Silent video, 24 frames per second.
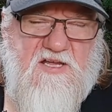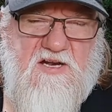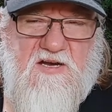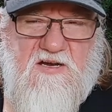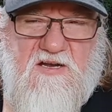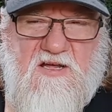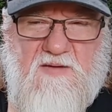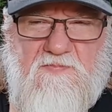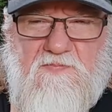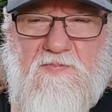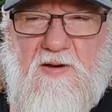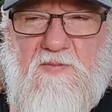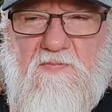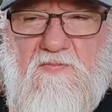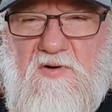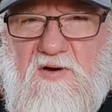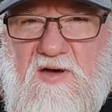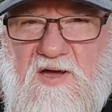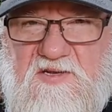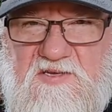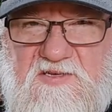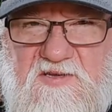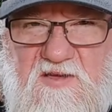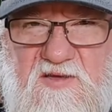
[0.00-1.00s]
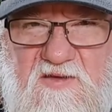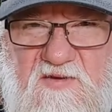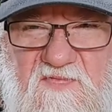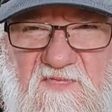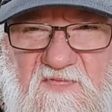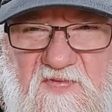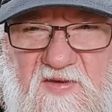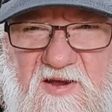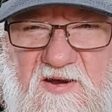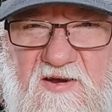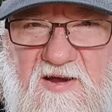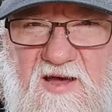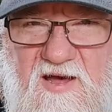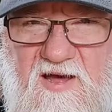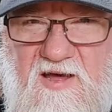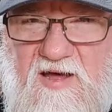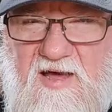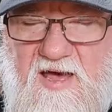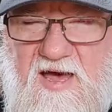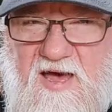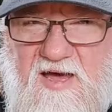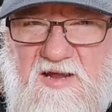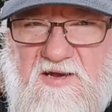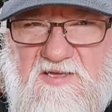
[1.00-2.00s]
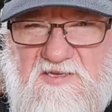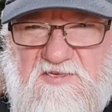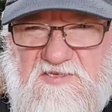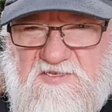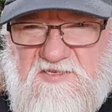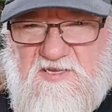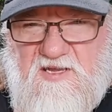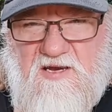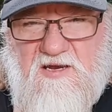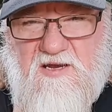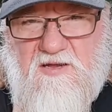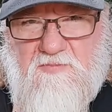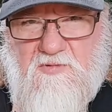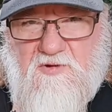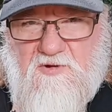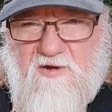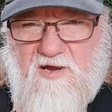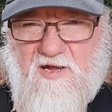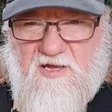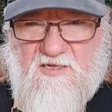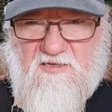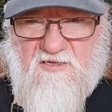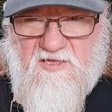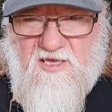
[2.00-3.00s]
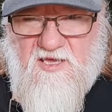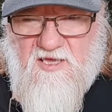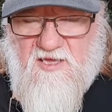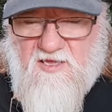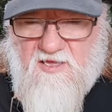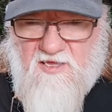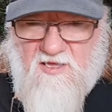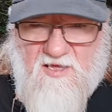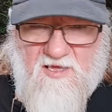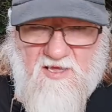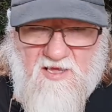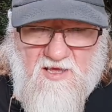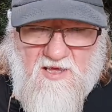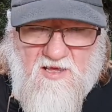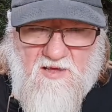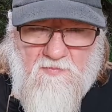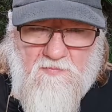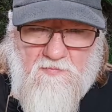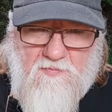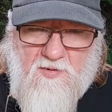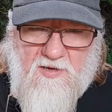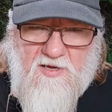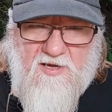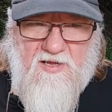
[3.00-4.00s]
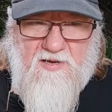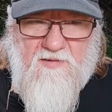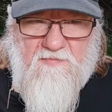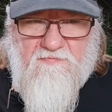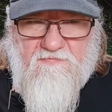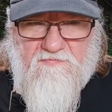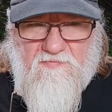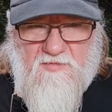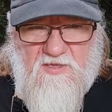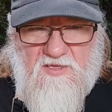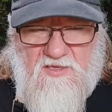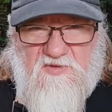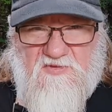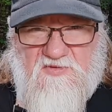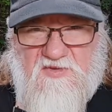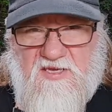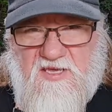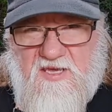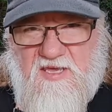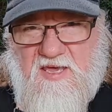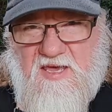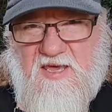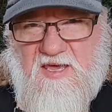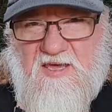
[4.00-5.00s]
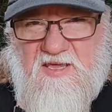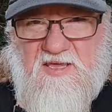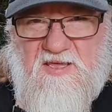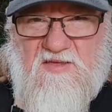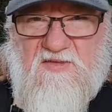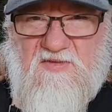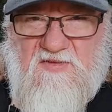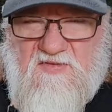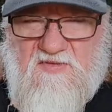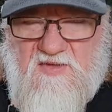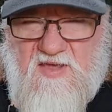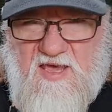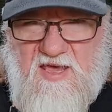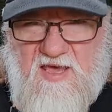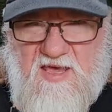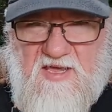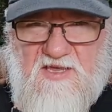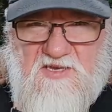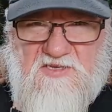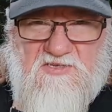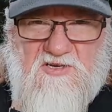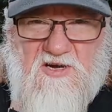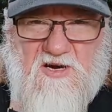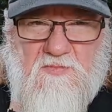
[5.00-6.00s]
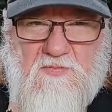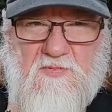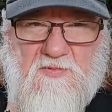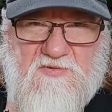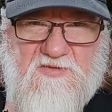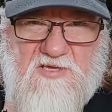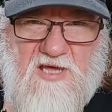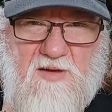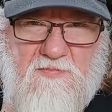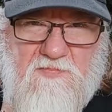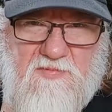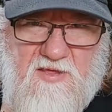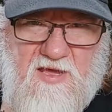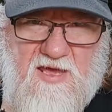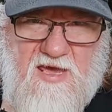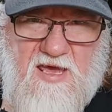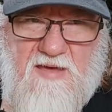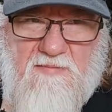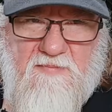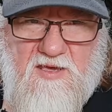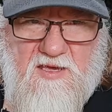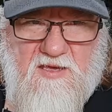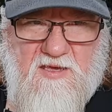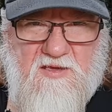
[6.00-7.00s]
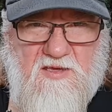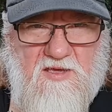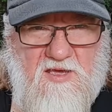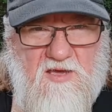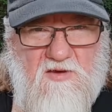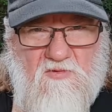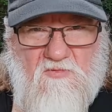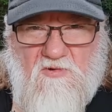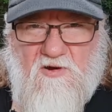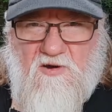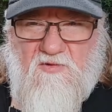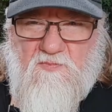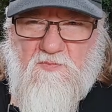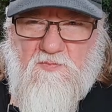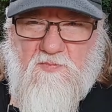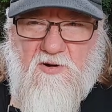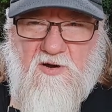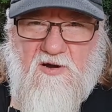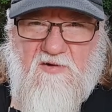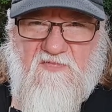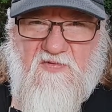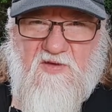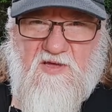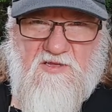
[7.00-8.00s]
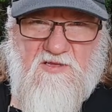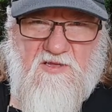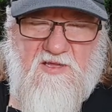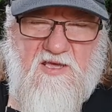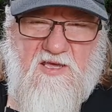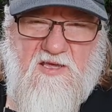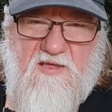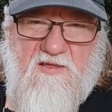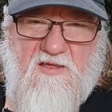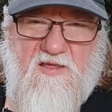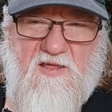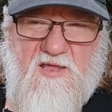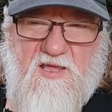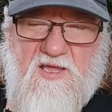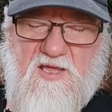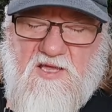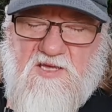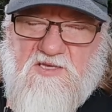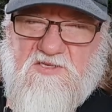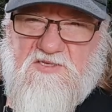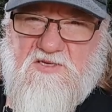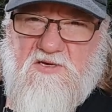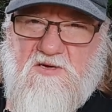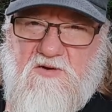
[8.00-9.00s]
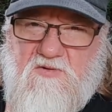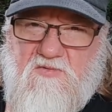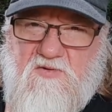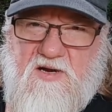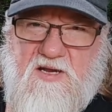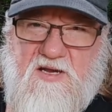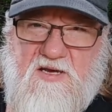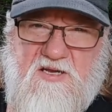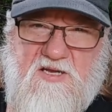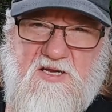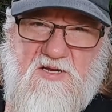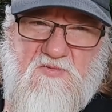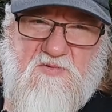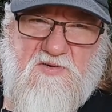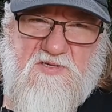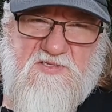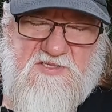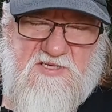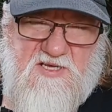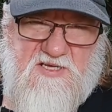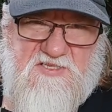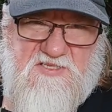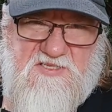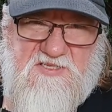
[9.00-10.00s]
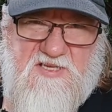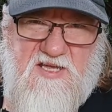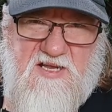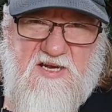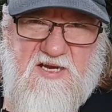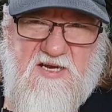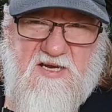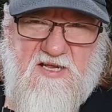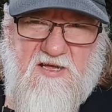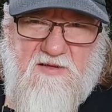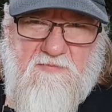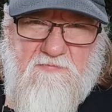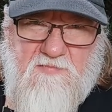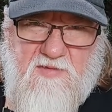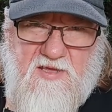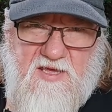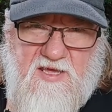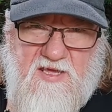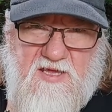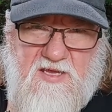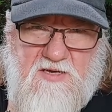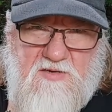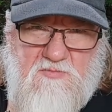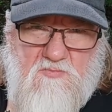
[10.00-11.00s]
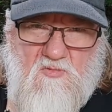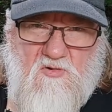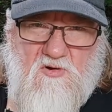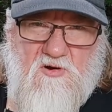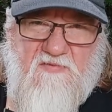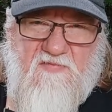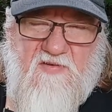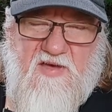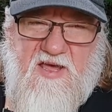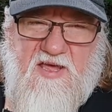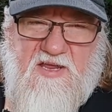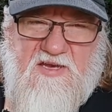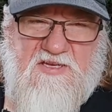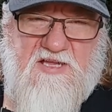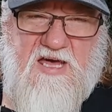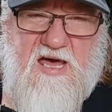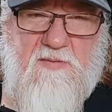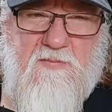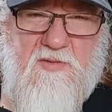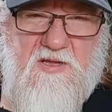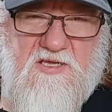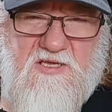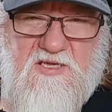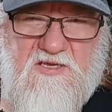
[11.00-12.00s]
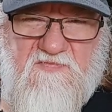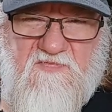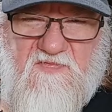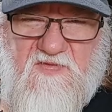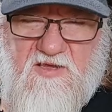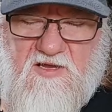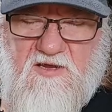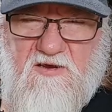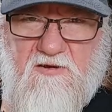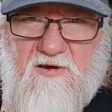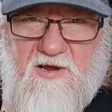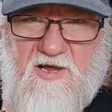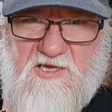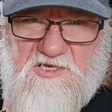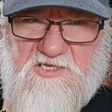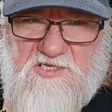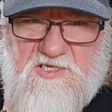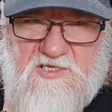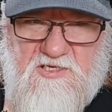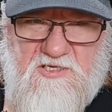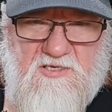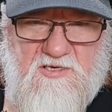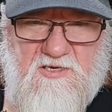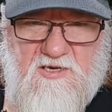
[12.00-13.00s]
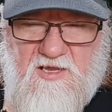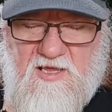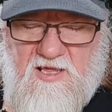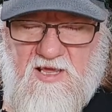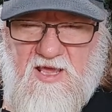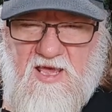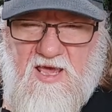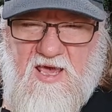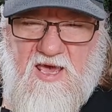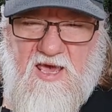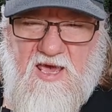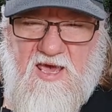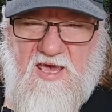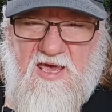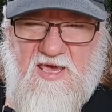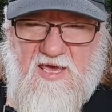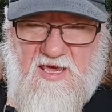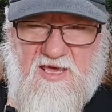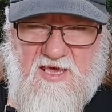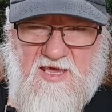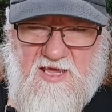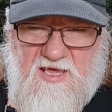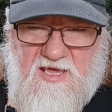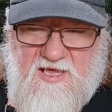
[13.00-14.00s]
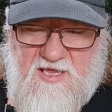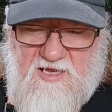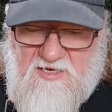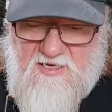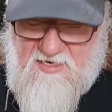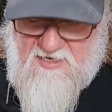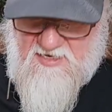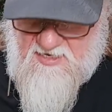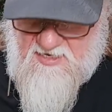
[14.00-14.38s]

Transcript: it up, I'm going to have to figure out how to set it up correctly. But using it as a tarp on top of the hammock, it worked perfectly. So what I did was I set it up in more of a diamond configuration, and